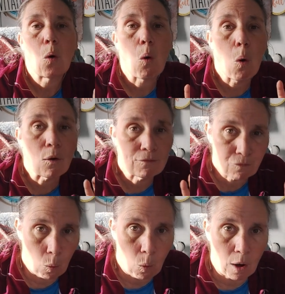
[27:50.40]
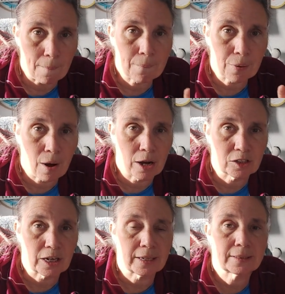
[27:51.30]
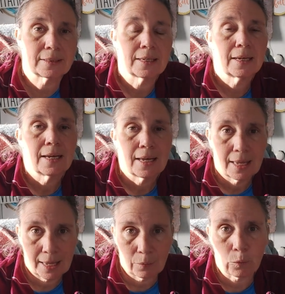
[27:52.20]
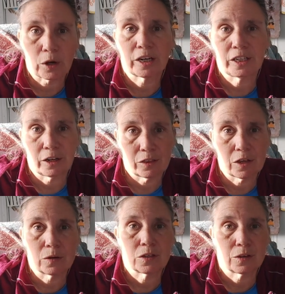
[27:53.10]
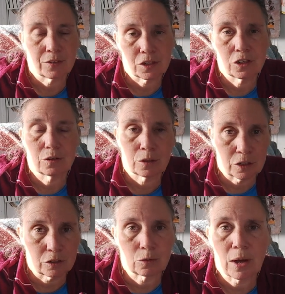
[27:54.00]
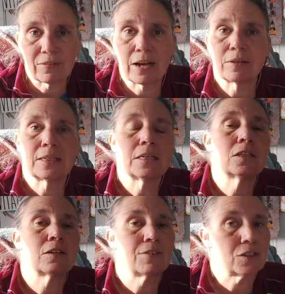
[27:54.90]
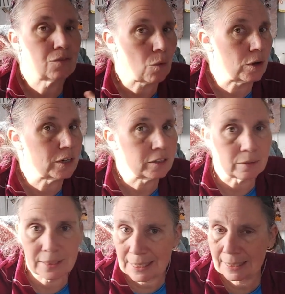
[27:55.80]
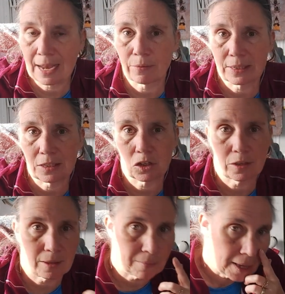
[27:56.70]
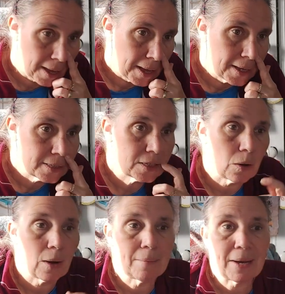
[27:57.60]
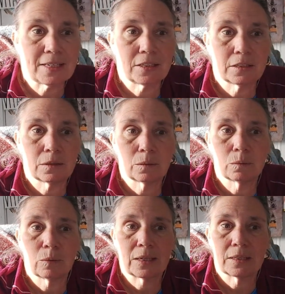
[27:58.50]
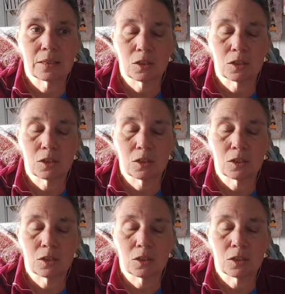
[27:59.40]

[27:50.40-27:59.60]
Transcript: or 4 projects and working on those. So if it's 2, you do 12 hours each. If it's 4, you're doing 6 hours each on them. So I might do, when it's a